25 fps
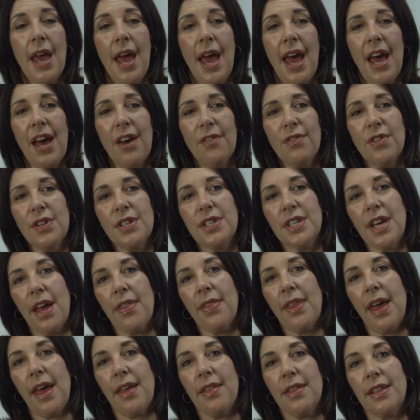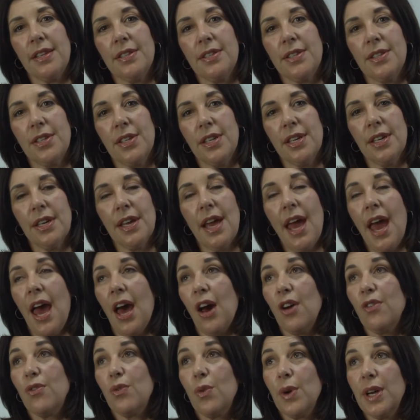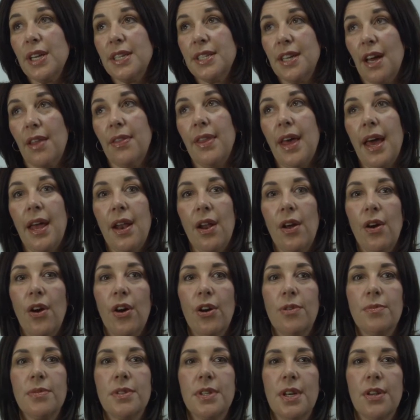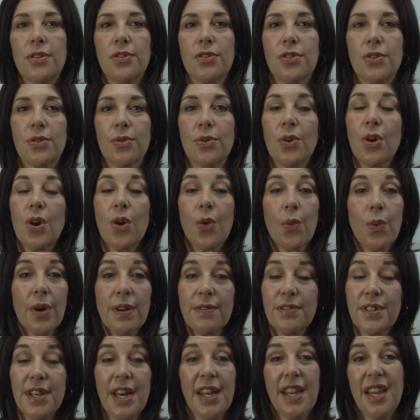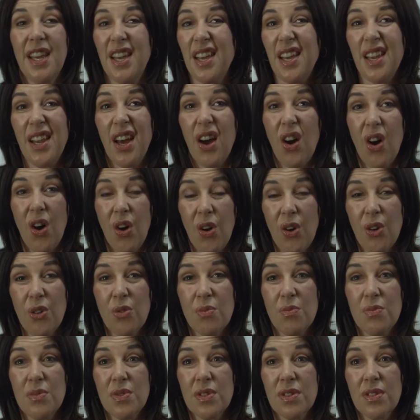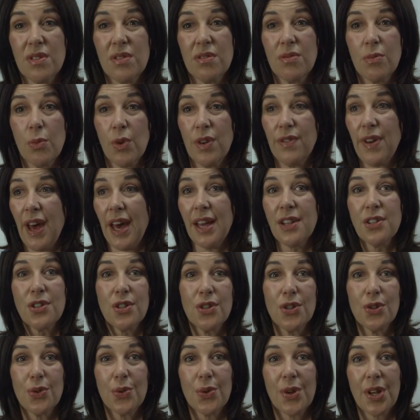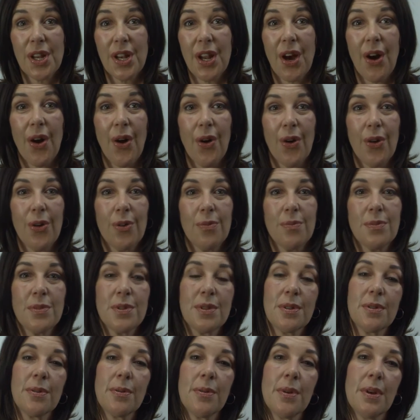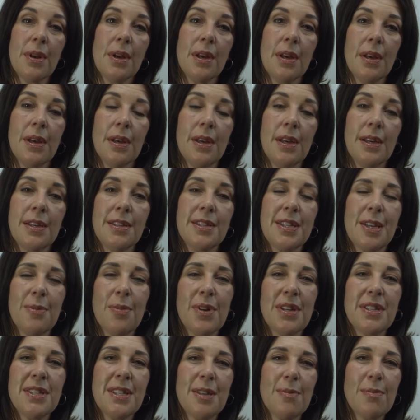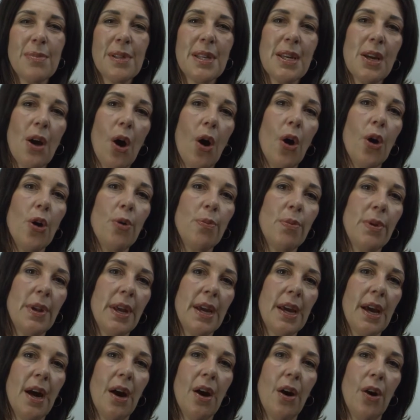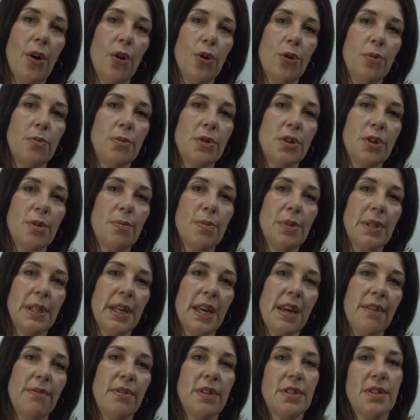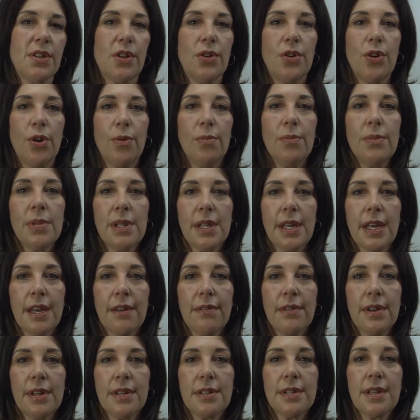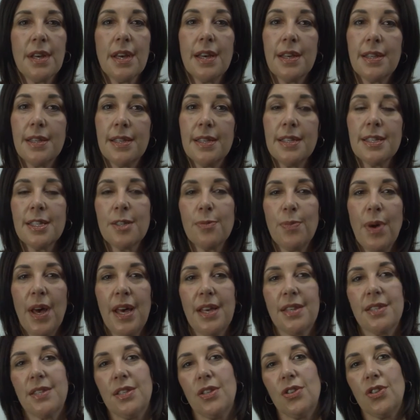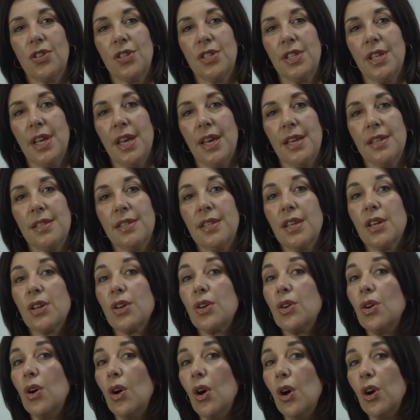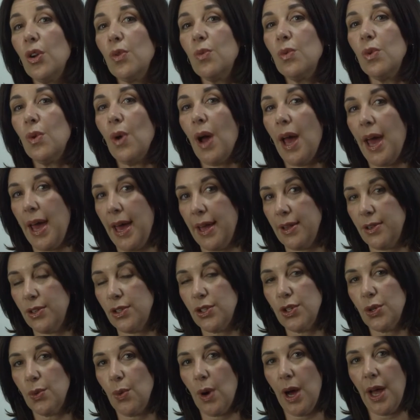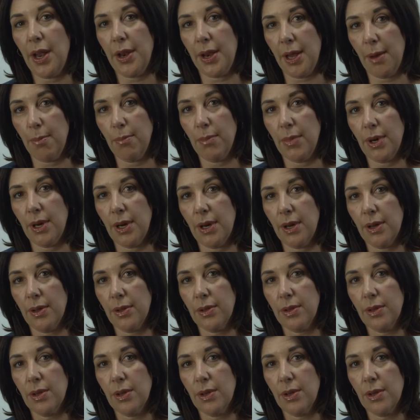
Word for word: How have you done that this year? How have we done that at Hope Central? We've done it in our homes. We've had to do it in our homes. See, by simply opening our homes to believers and non believers, this passage says that God will add to our number.